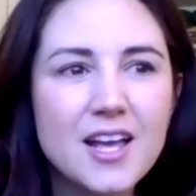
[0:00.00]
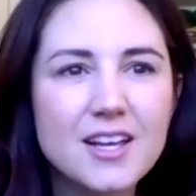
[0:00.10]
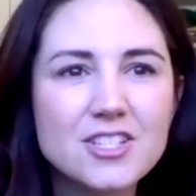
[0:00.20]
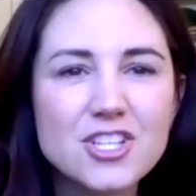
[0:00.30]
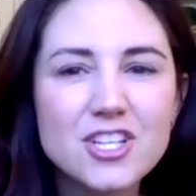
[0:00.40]

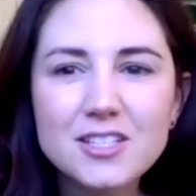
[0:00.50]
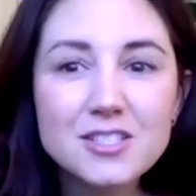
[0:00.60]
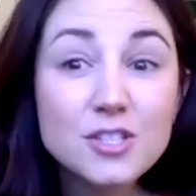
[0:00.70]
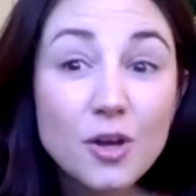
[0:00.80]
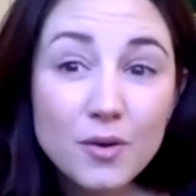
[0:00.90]
She
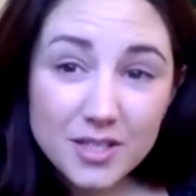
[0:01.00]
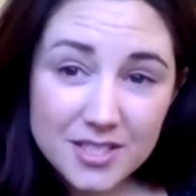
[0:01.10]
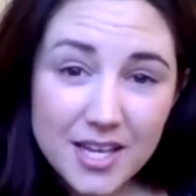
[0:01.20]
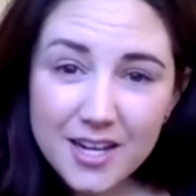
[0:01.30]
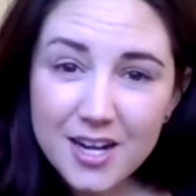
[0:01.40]
gets so
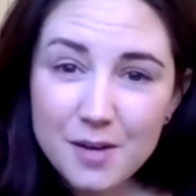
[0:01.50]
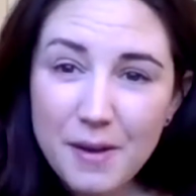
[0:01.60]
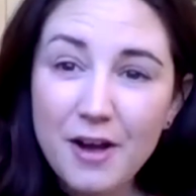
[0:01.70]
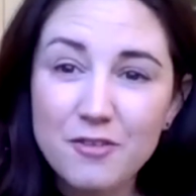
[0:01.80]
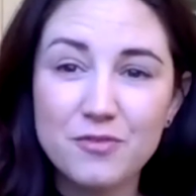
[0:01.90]
excited
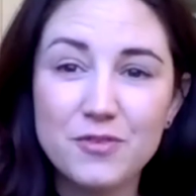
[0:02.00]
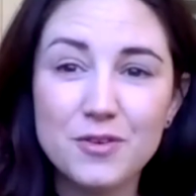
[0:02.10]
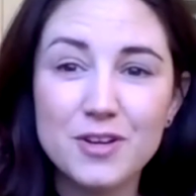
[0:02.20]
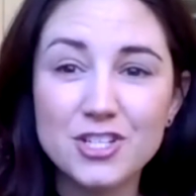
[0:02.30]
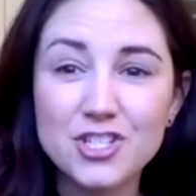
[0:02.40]
about
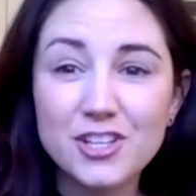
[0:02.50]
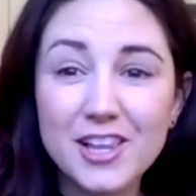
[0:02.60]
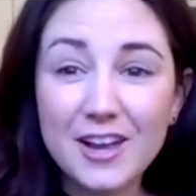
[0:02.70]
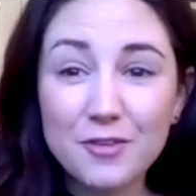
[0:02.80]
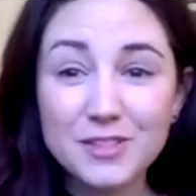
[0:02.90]
food and she
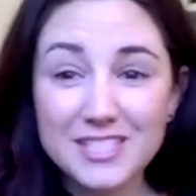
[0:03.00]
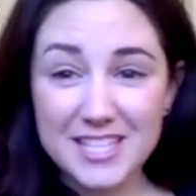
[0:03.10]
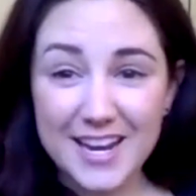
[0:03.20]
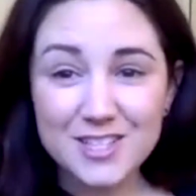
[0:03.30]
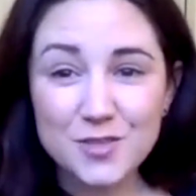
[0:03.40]
like will
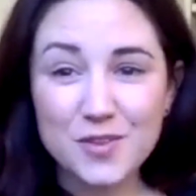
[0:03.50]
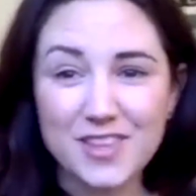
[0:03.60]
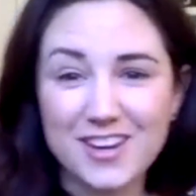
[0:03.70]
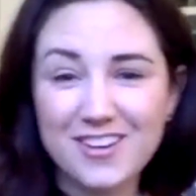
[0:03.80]
dance with it in her